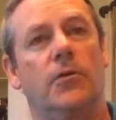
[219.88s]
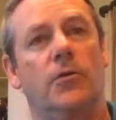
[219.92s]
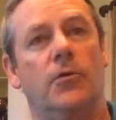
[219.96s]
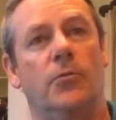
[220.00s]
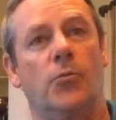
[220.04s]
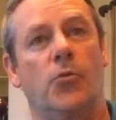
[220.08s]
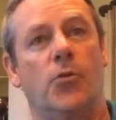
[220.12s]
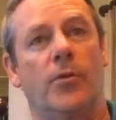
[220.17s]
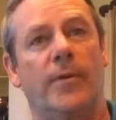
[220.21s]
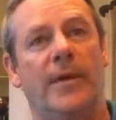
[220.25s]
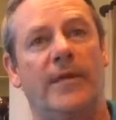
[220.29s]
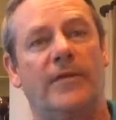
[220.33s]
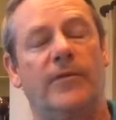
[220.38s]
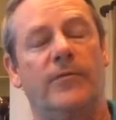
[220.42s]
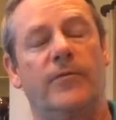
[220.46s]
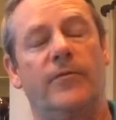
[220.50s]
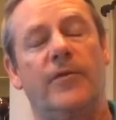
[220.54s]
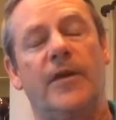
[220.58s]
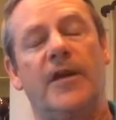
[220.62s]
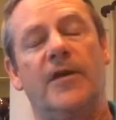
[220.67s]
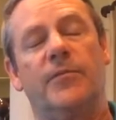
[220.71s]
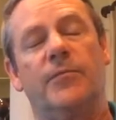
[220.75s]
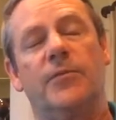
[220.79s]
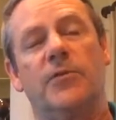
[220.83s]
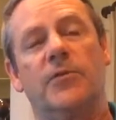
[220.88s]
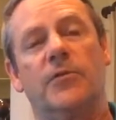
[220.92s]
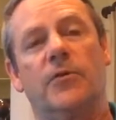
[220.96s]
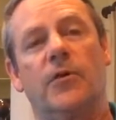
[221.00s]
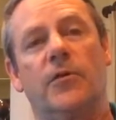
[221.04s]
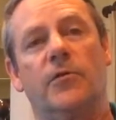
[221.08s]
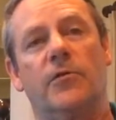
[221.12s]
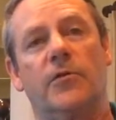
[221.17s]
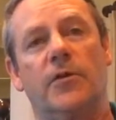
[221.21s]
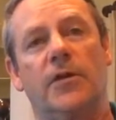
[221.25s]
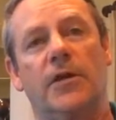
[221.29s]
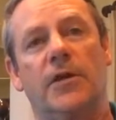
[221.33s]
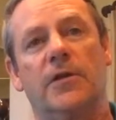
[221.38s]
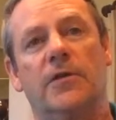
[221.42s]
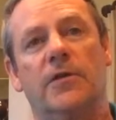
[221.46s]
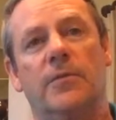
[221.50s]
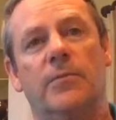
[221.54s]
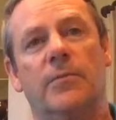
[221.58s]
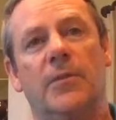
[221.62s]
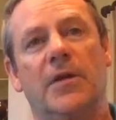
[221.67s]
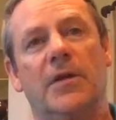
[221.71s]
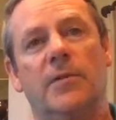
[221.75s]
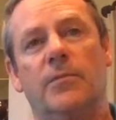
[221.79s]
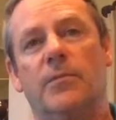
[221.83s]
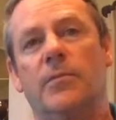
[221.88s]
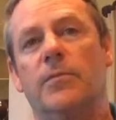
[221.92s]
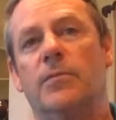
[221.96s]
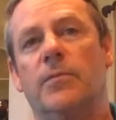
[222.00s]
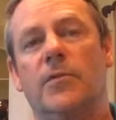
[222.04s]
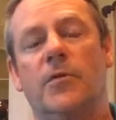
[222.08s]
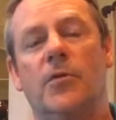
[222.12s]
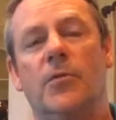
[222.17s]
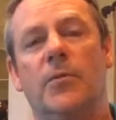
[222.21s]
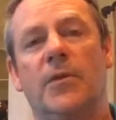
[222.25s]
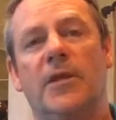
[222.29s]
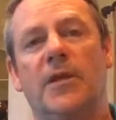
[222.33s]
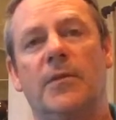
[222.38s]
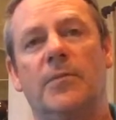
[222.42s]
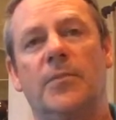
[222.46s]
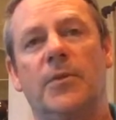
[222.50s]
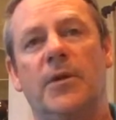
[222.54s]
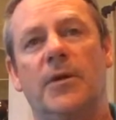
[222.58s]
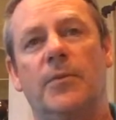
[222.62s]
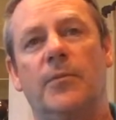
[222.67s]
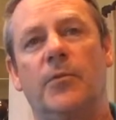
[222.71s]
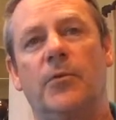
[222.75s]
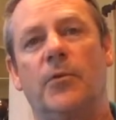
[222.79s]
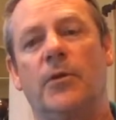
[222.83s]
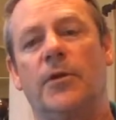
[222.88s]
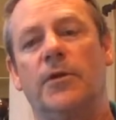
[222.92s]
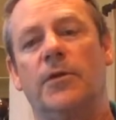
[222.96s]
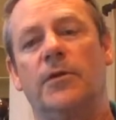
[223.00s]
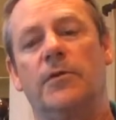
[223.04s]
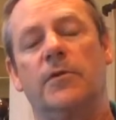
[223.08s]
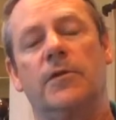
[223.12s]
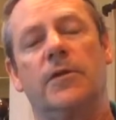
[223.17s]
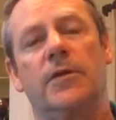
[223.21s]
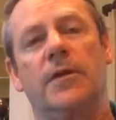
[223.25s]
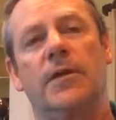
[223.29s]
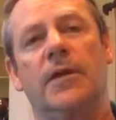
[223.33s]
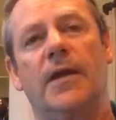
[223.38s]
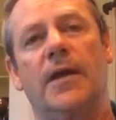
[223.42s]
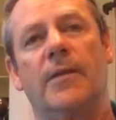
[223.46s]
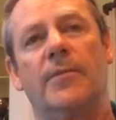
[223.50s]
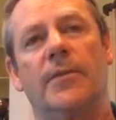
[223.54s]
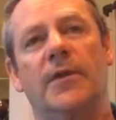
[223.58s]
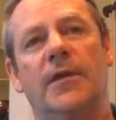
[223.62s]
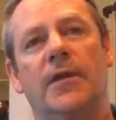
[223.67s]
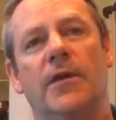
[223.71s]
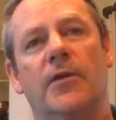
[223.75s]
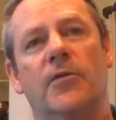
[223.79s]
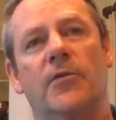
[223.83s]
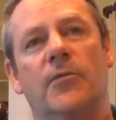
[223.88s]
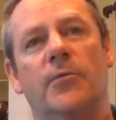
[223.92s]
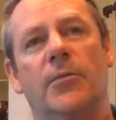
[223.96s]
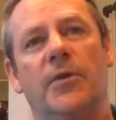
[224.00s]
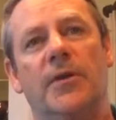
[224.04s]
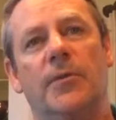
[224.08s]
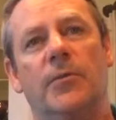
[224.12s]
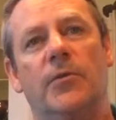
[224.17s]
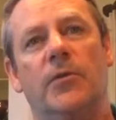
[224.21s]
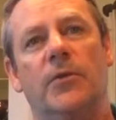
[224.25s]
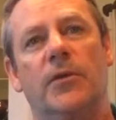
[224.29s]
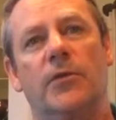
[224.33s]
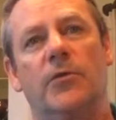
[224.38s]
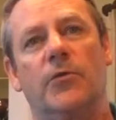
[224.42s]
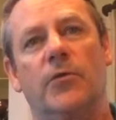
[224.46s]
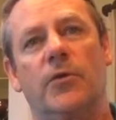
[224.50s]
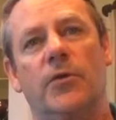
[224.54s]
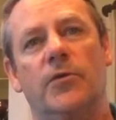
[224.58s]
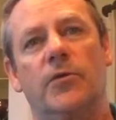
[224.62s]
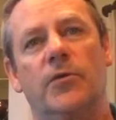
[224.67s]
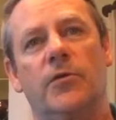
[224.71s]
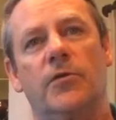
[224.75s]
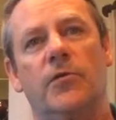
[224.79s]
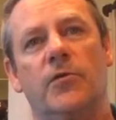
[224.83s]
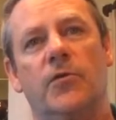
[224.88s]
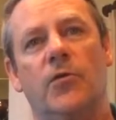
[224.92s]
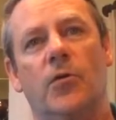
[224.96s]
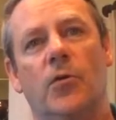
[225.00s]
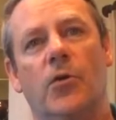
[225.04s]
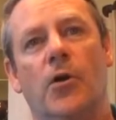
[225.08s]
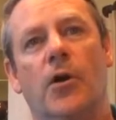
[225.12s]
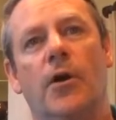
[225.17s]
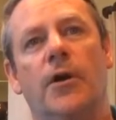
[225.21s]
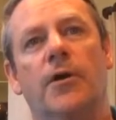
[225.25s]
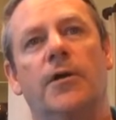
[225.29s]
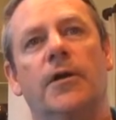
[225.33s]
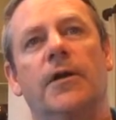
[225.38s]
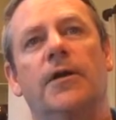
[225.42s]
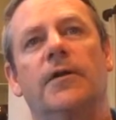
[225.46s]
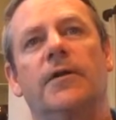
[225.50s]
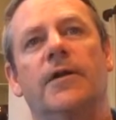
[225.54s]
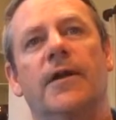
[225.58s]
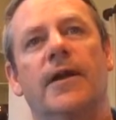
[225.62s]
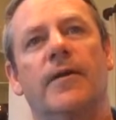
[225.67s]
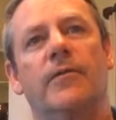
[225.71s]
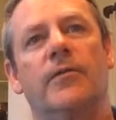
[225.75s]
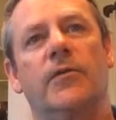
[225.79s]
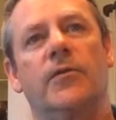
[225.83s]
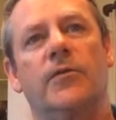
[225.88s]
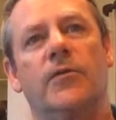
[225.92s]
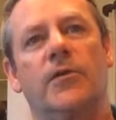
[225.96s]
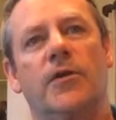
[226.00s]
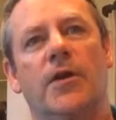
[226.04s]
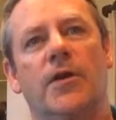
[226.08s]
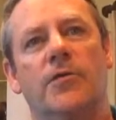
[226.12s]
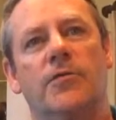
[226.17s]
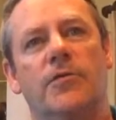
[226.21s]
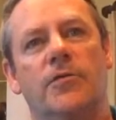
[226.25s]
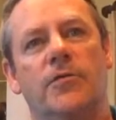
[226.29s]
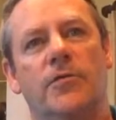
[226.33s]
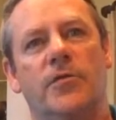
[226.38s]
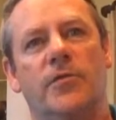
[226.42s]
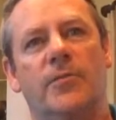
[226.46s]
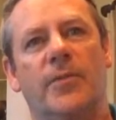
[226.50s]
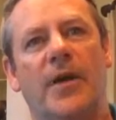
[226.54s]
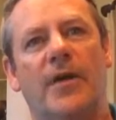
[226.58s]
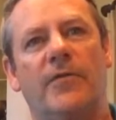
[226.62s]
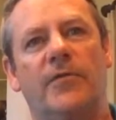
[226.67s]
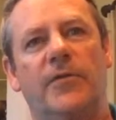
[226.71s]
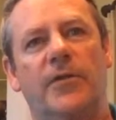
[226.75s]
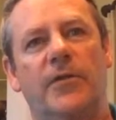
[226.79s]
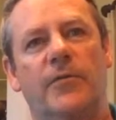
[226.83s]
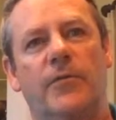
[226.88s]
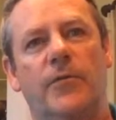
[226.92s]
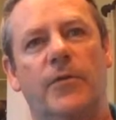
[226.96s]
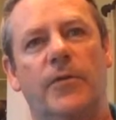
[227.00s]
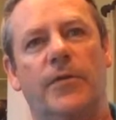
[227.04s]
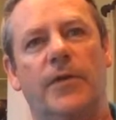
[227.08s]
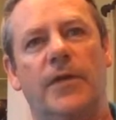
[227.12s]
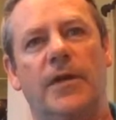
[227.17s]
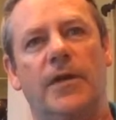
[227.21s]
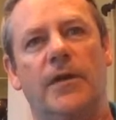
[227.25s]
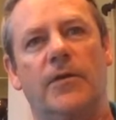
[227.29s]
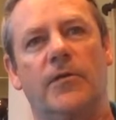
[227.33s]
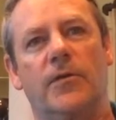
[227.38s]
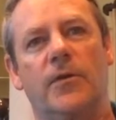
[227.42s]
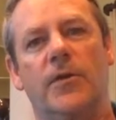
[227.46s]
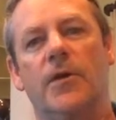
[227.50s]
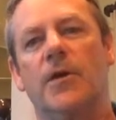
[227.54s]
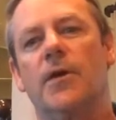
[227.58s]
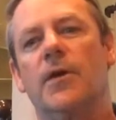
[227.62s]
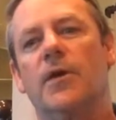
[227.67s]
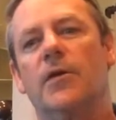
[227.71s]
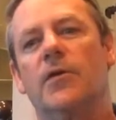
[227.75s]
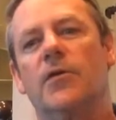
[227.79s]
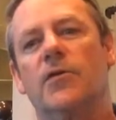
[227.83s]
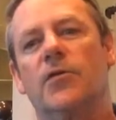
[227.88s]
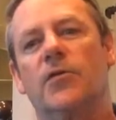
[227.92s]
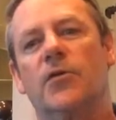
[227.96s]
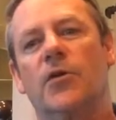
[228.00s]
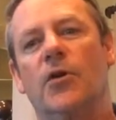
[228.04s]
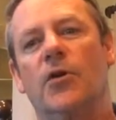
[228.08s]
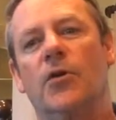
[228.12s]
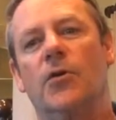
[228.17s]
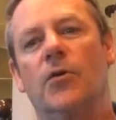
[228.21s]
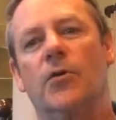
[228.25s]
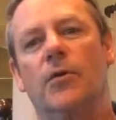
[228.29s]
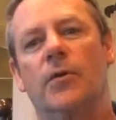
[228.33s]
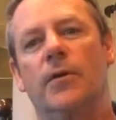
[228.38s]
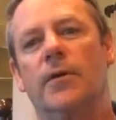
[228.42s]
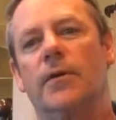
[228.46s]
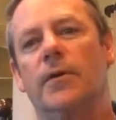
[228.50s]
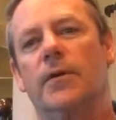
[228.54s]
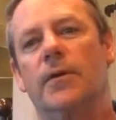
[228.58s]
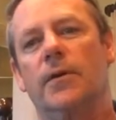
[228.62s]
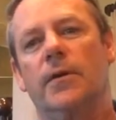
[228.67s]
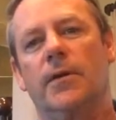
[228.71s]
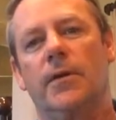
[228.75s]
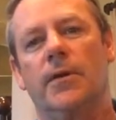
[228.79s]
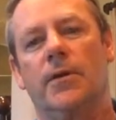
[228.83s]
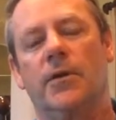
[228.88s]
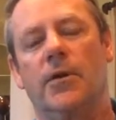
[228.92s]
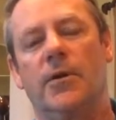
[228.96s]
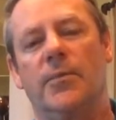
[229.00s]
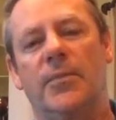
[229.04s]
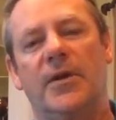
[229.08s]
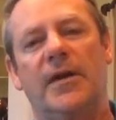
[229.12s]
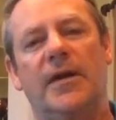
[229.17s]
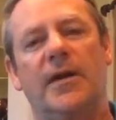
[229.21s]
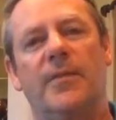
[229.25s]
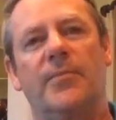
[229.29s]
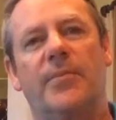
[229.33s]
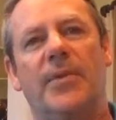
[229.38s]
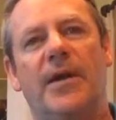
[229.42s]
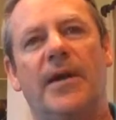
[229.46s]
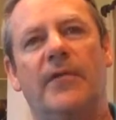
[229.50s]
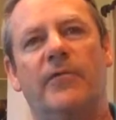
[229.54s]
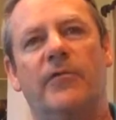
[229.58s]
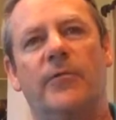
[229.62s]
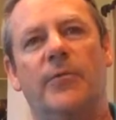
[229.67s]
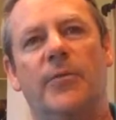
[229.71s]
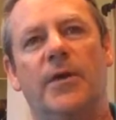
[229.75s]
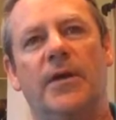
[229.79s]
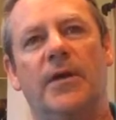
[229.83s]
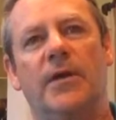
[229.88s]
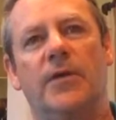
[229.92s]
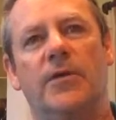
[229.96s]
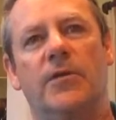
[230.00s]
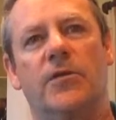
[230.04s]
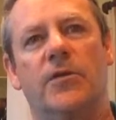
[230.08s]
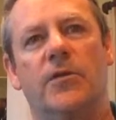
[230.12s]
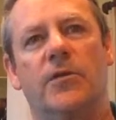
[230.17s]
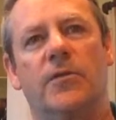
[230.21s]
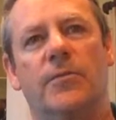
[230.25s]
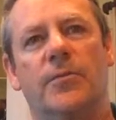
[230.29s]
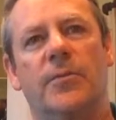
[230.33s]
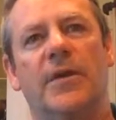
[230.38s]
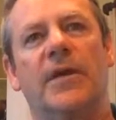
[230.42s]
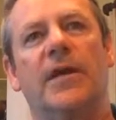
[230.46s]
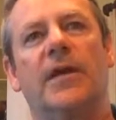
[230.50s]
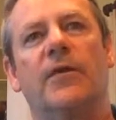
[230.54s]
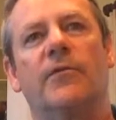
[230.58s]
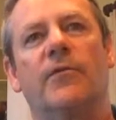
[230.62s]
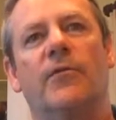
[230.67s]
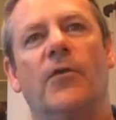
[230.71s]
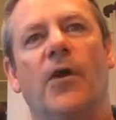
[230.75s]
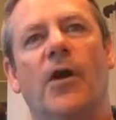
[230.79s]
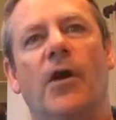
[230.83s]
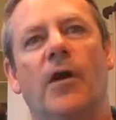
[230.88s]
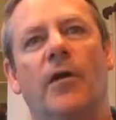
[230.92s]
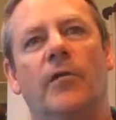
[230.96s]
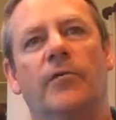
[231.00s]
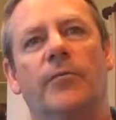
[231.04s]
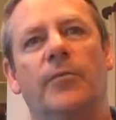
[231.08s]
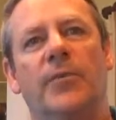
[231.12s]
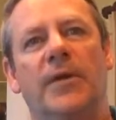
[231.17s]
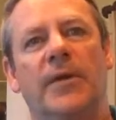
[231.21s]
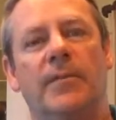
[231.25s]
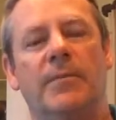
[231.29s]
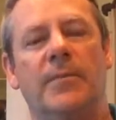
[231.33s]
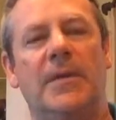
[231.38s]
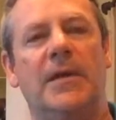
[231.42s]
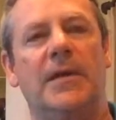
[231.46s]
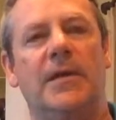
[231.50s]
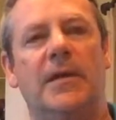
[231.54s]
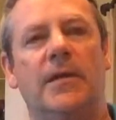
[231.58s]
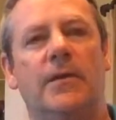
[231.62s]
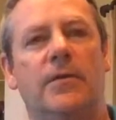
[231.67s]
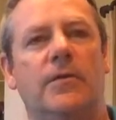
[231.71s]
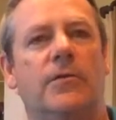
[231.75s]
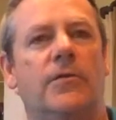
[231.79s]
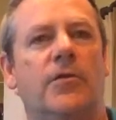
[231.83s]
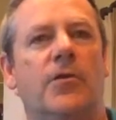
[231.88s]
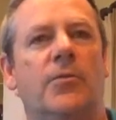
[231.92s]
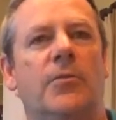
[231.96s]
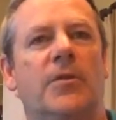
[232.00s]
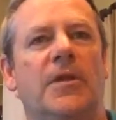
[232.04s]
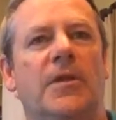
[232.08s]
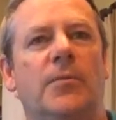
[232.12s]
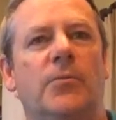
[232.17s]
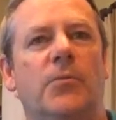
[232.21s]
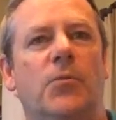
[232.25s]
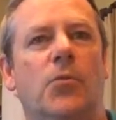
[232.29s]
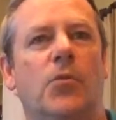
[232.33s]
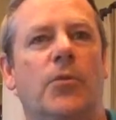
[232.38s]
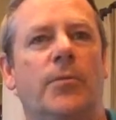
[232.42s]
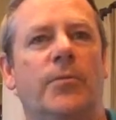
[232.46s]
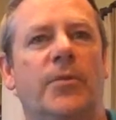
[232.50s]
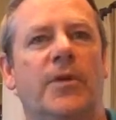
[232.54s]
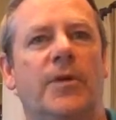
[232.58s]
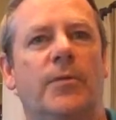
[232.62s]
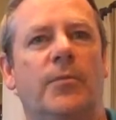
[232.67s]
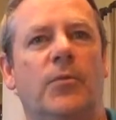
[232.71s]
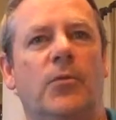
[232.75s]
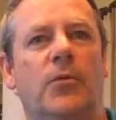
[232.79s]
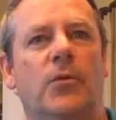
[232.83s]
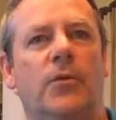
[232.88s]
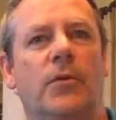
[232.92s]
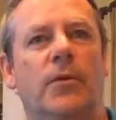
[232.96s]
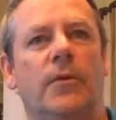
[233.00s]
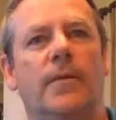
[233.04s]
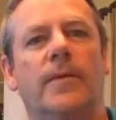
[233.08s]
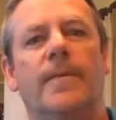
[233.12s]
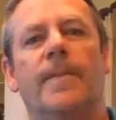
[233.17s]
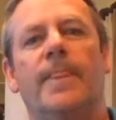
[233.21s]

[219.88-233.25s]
more about the faith, but you also get to meet so many people, and you see how many other people and Christians there are. You get to have discussions about different things. So, you know, a big impact for me is just being involved, meeting so many more people,